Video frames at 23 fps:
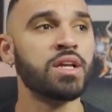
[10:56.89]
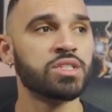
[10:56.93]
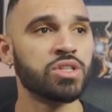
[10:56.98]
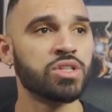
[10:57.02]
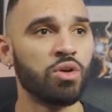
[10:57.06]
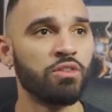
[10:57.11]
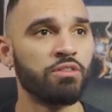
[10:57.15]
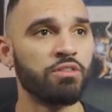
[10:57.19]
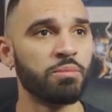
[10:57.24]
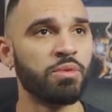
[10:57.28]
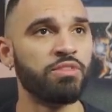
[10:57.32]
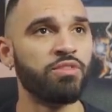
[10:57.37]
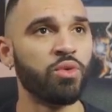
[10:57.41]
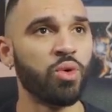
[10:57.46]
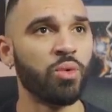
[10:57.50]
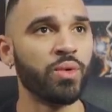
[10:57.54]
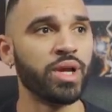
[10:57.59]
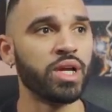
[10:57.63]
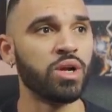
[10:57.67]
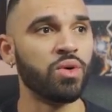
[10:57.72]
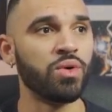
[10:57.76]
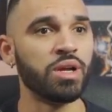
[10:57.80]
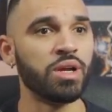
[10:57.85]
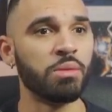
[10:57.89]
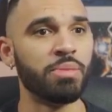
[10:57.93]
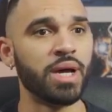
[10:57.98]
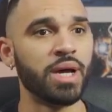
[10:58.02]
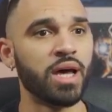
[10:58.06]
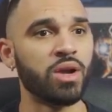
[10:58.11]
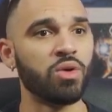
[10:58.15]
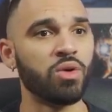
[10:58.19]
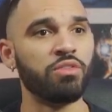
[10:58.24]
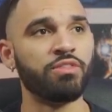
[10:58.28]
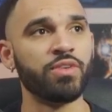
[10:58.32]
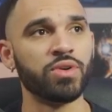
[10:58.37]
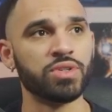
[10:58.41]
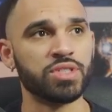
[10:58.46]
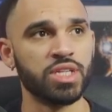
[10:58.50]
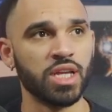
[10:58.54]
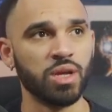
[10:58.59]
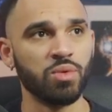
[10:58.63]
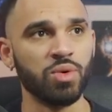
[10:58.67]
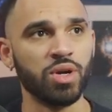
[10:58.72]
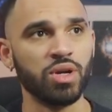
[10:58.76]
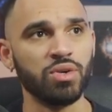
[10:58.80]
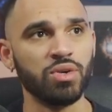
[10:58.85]
So before we go into battle, first
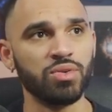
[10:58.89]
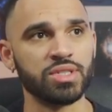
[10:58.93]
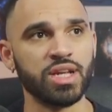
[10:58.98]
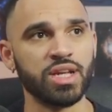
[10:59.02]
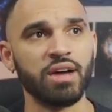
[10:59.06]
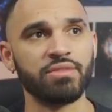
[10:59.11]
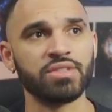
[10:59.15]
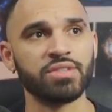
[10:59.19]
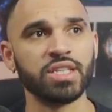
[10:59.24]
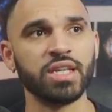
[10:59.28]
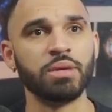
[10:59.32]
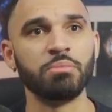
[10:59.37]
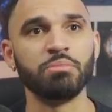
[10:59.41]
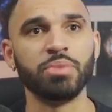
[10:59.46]
thing you want to do is obviously